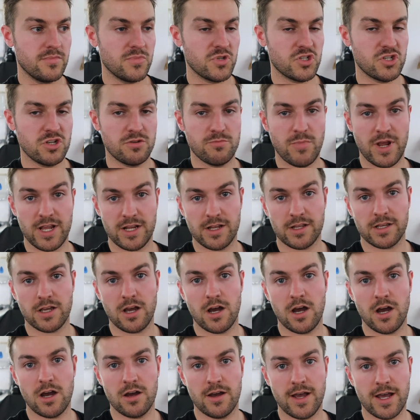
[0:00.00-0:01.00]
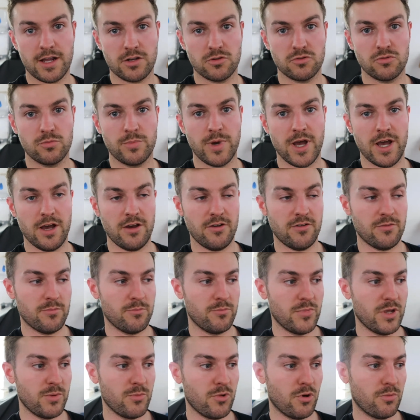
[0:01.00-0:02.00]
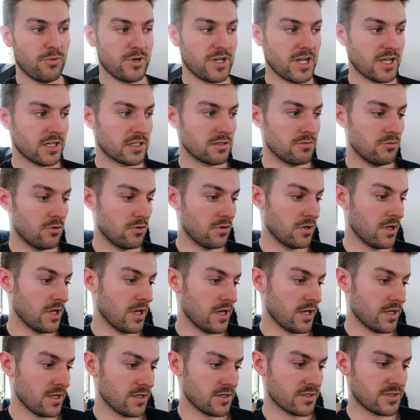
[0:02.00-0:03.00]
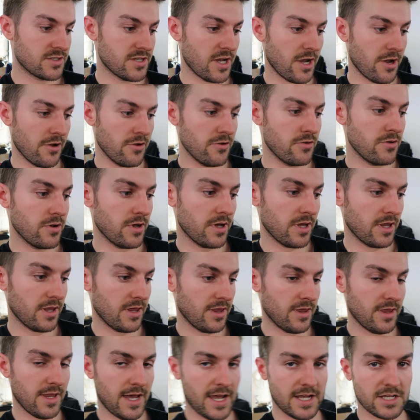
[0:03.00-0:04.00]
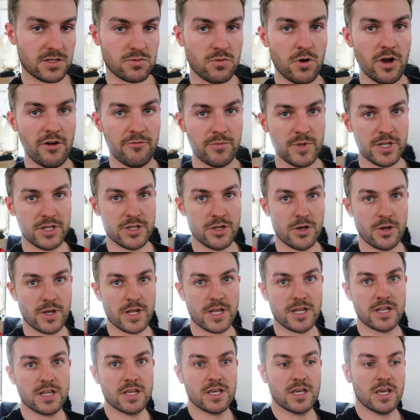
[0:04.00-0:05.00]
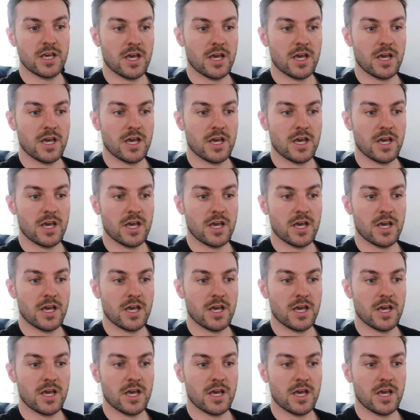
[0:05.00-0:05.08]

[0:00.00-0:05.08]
Should make the car handle better, be more predictable. So that's what I've been doing.